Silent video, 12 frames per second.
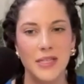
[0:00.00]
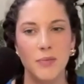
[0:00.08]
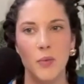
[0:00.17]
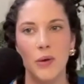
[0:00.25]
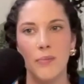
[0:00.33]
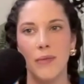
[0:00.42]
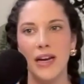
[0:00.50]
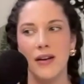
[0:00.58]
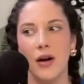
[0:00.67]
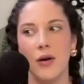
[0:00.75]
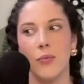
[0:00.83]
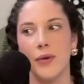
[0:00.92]
but we might
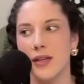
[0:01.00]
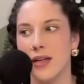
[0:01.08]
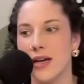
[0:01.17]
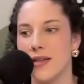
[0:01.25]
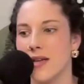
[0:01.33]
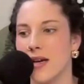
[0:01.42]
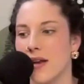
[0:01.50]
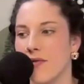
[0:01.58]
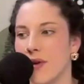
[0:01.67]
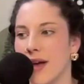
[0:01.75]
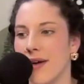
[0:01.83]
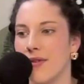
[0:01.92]
not realize that if
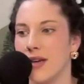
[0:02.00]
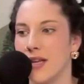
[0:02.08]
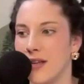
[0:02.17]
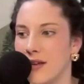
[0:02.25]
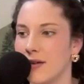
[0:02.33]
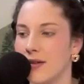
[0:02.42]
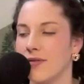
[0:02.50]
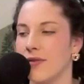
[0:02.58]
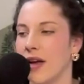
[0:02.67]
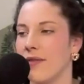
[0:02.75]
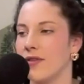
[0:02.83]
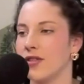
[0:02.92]
we haven't healed, if we
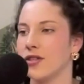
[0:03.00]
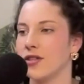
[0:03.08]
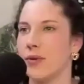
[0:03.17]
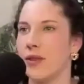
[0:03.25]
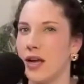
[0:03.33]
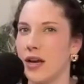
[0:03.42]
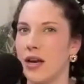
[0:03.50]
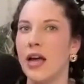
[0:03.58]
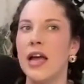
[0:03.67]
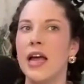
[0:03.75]
haven't turned within,